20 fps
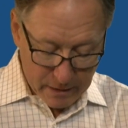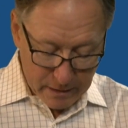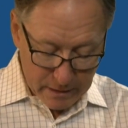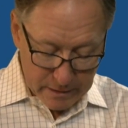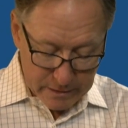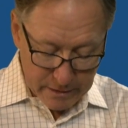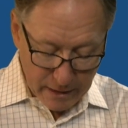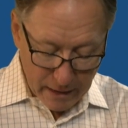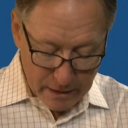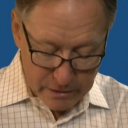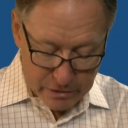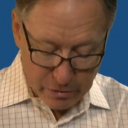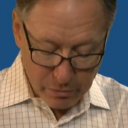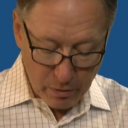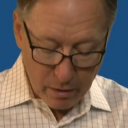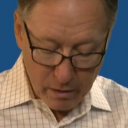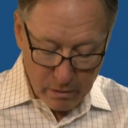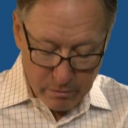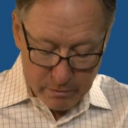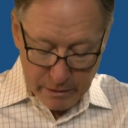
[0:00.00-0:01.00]
Status
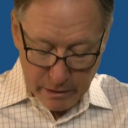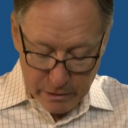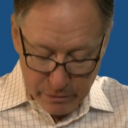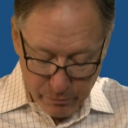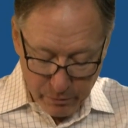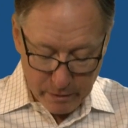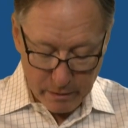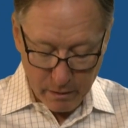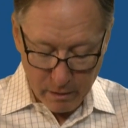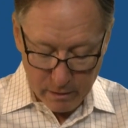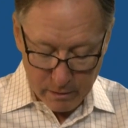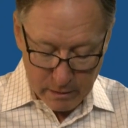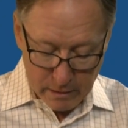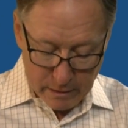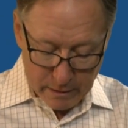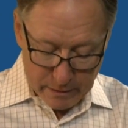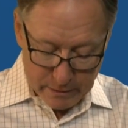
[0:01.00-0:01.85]
quo, here we are.